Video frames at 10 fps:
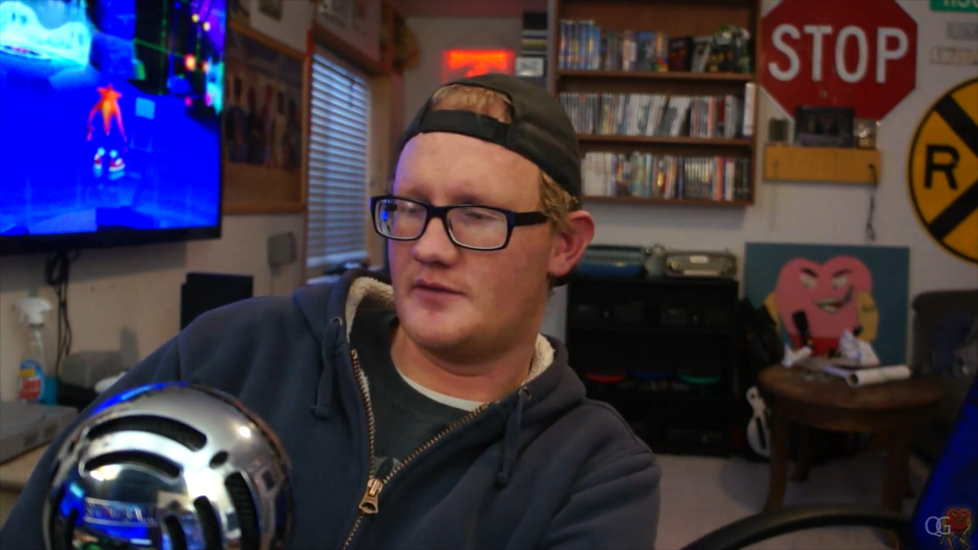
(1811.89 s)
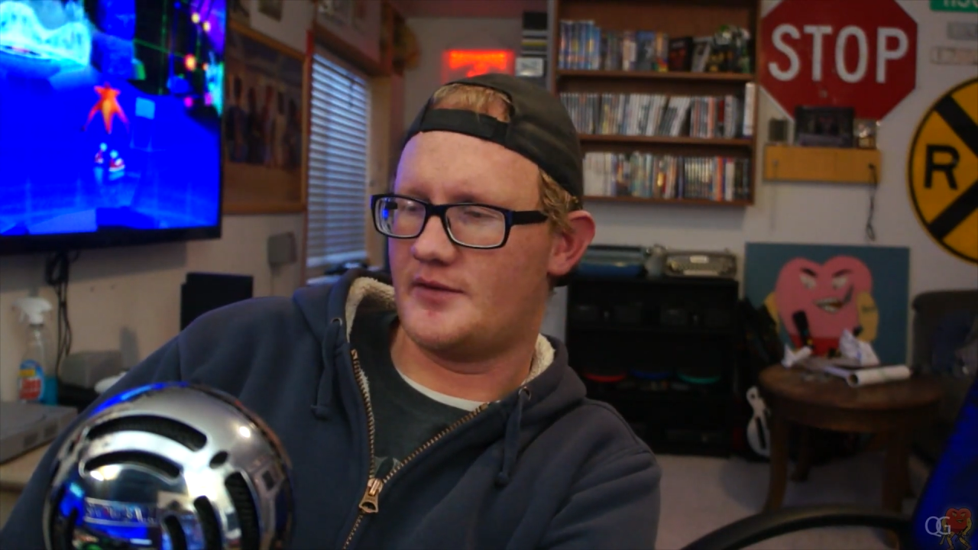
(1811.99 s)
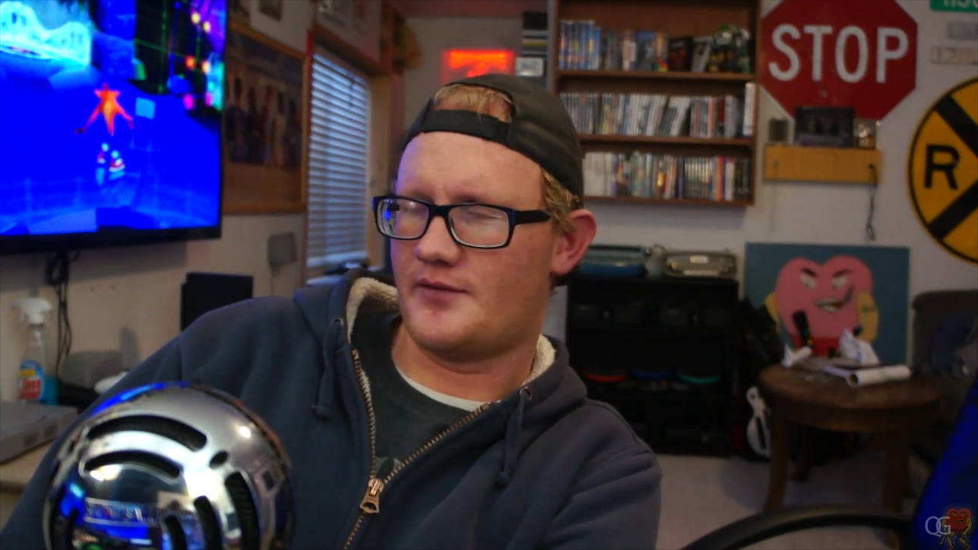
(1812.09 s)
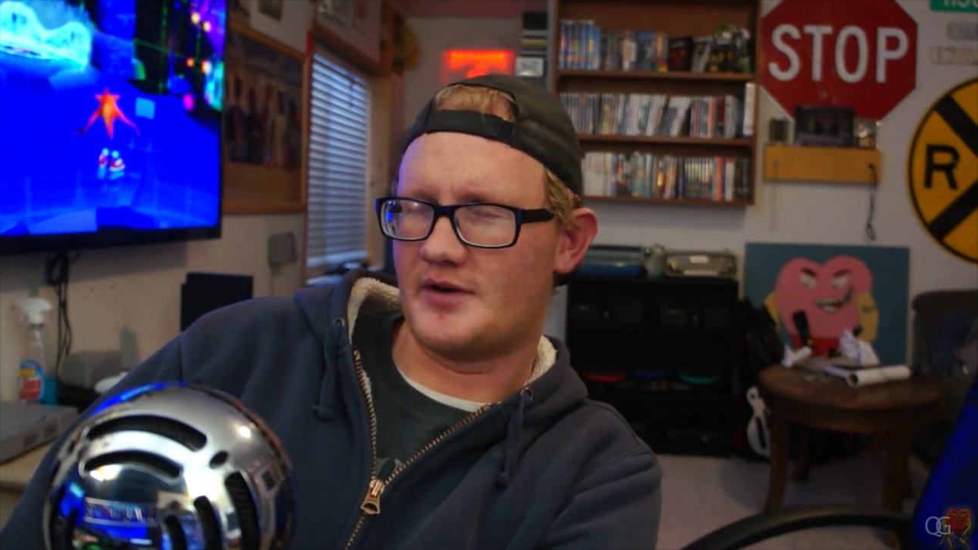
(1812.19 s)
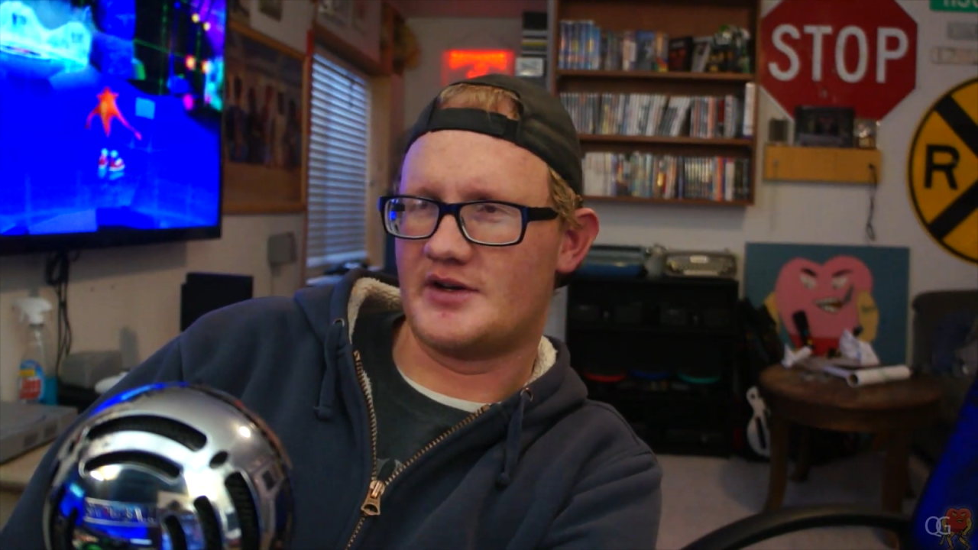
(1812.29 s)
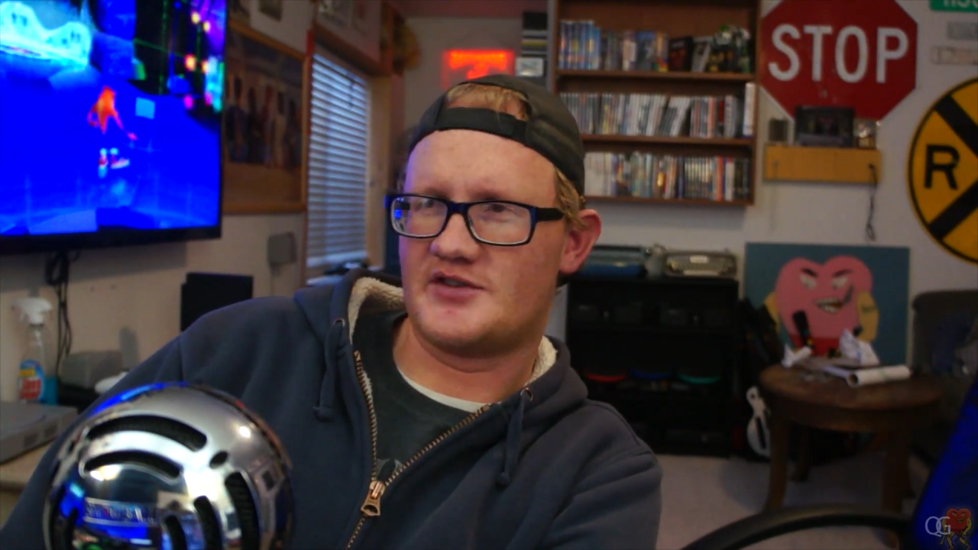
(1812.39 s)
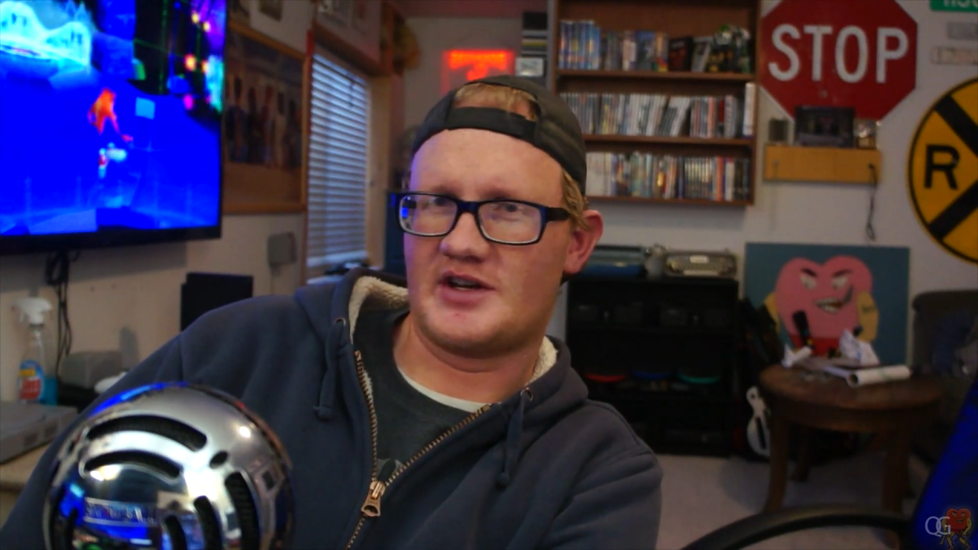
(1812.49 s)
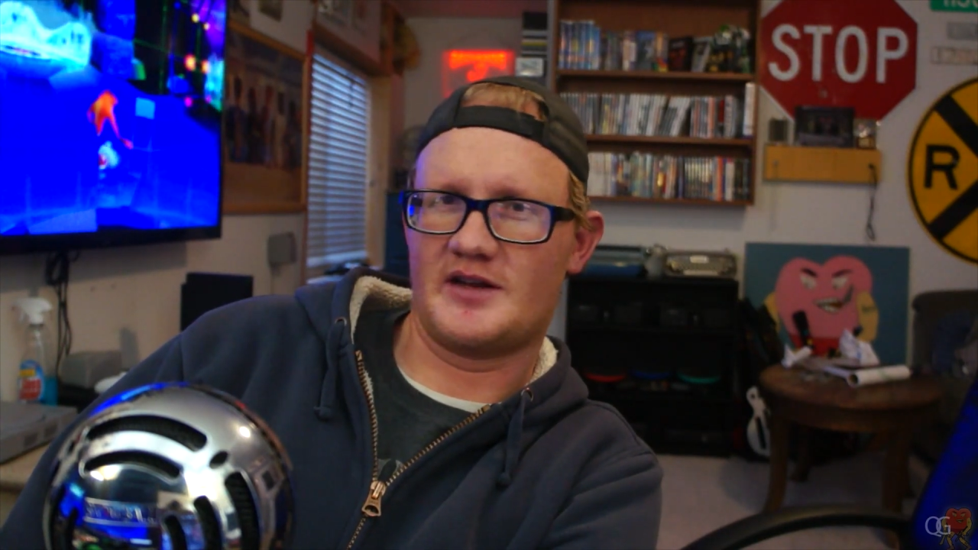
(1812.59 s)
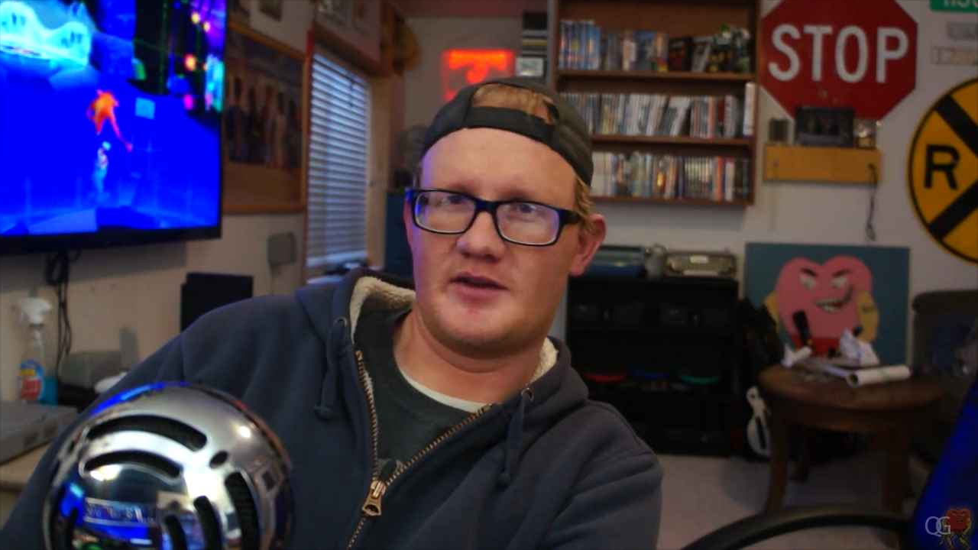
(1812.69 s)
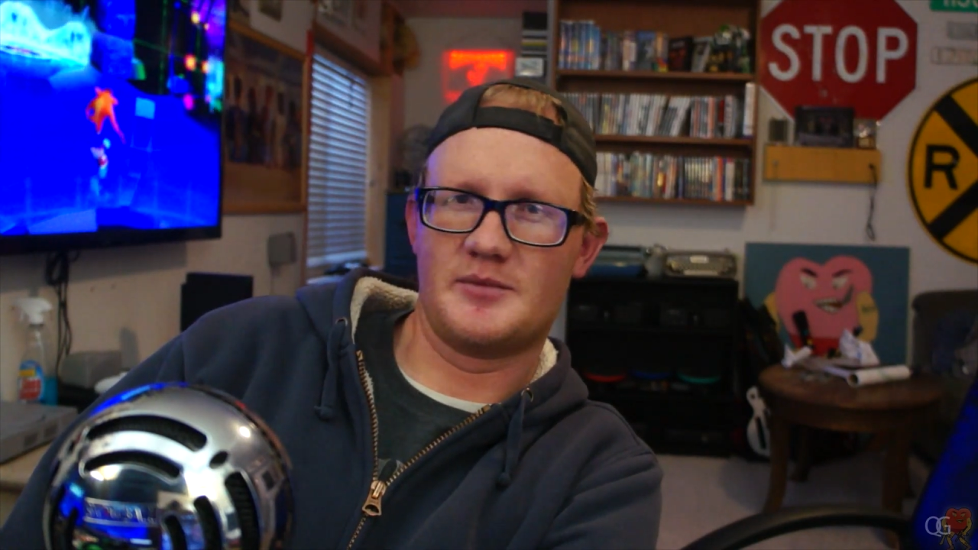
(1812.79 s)
feel free to
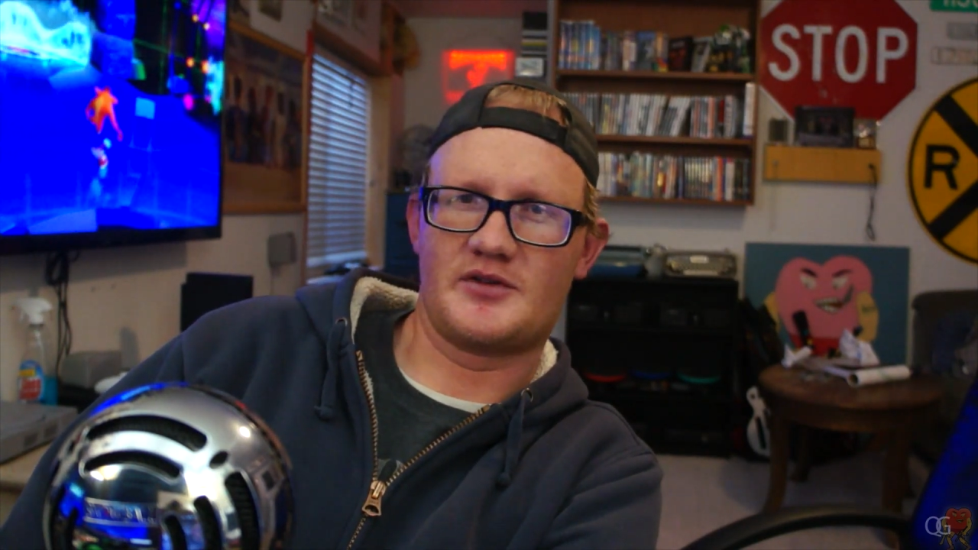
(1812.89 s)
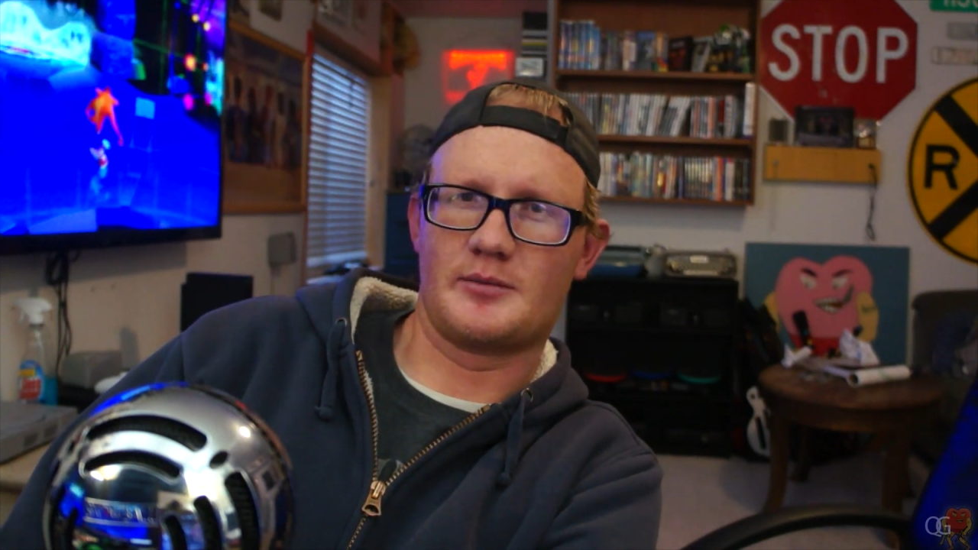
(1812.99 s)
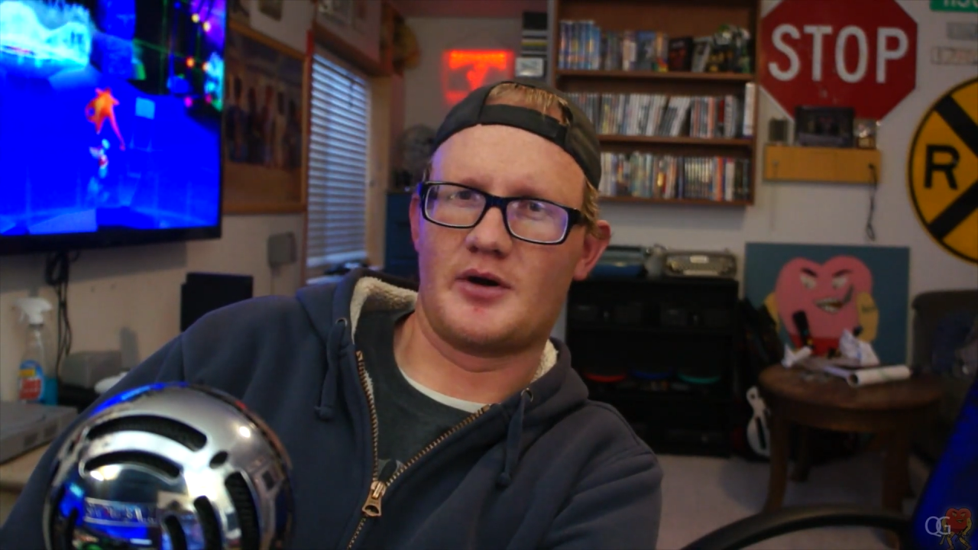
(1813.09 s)
check out the Mr.